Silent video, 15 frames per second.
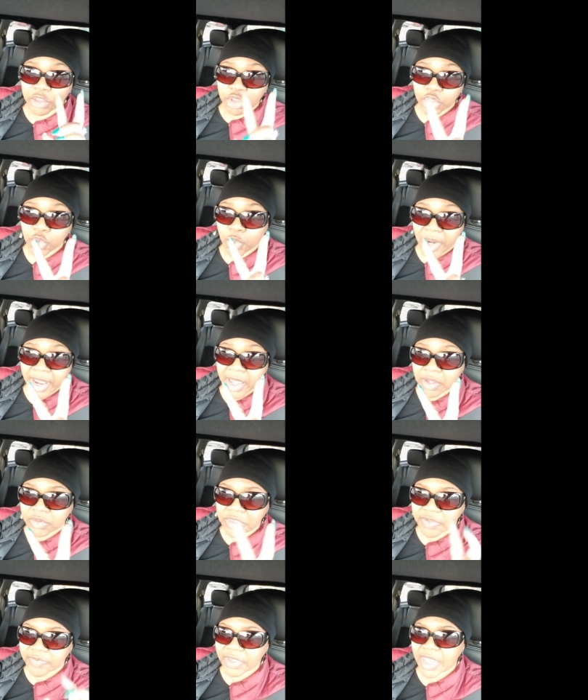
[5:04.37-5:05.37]
two
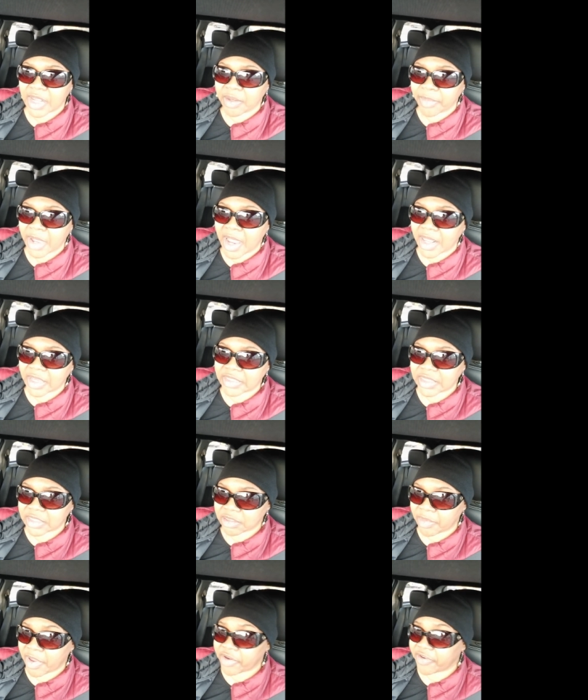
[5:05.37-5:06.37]
rounds of the antibiotics, as
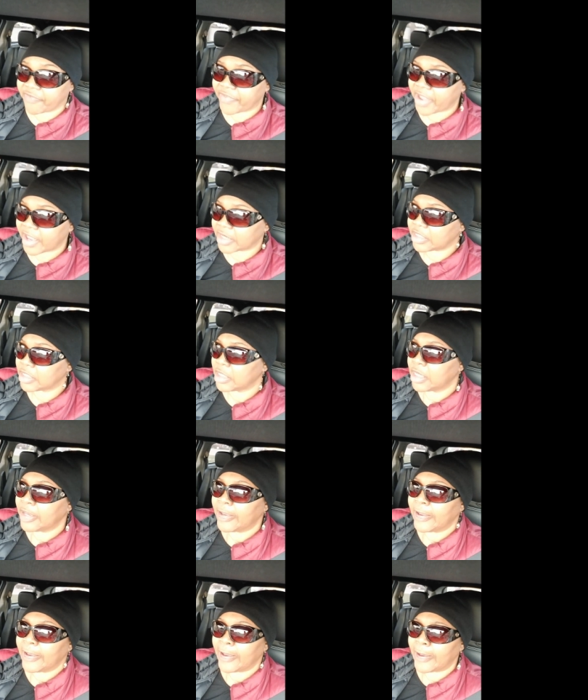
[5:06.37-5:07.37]
a matter of fact,
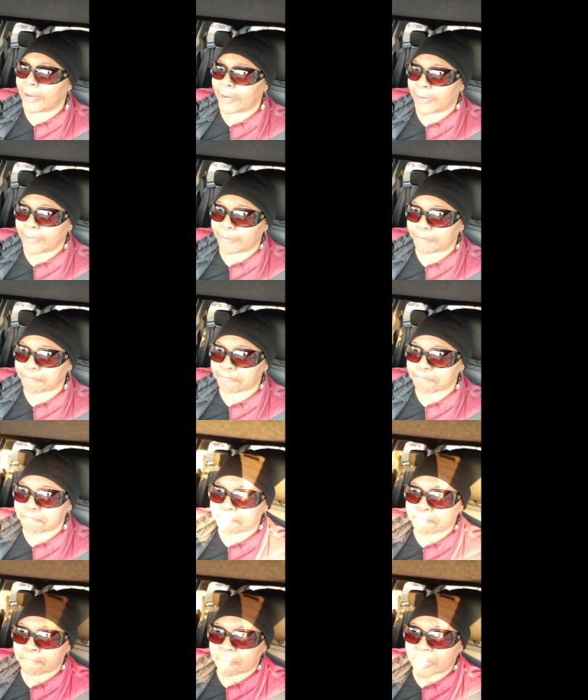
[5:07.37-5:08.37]

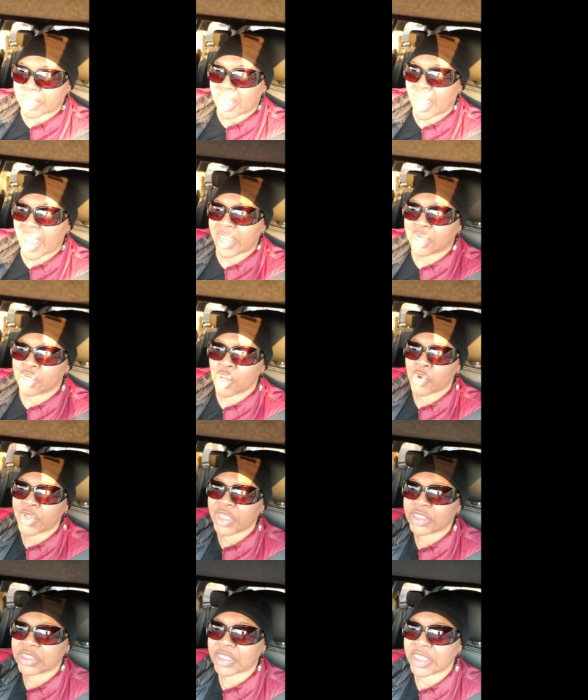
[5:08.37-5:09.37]
um, I
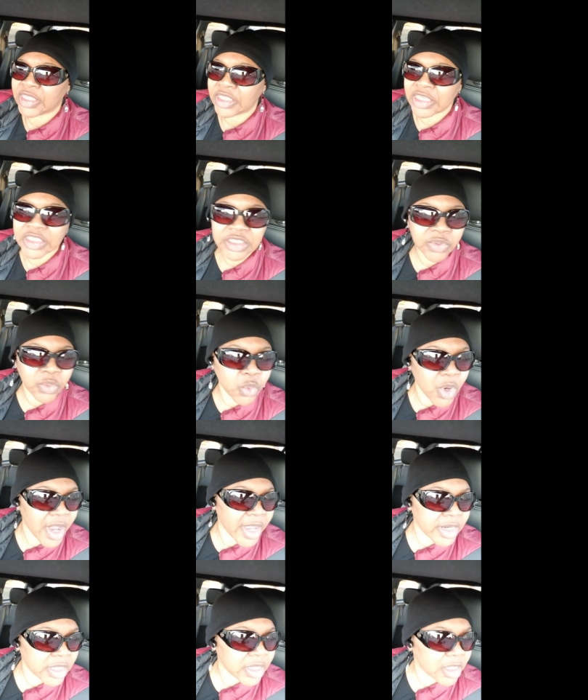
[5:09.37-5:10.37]
noticed at least
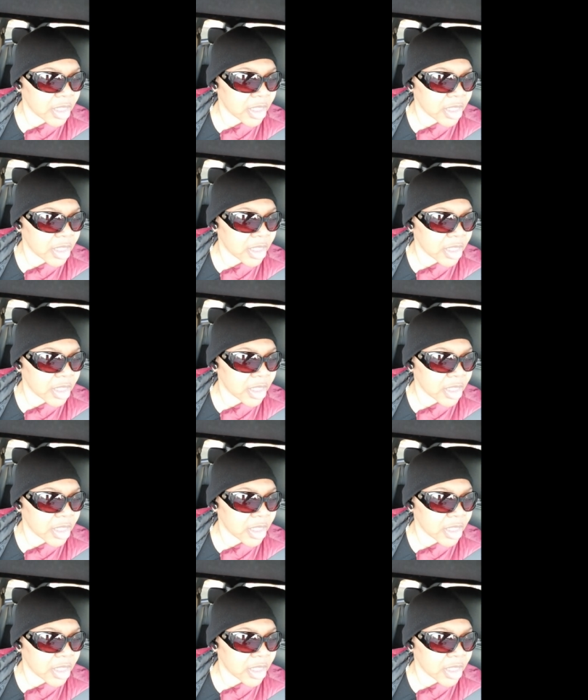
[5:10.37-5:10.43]
one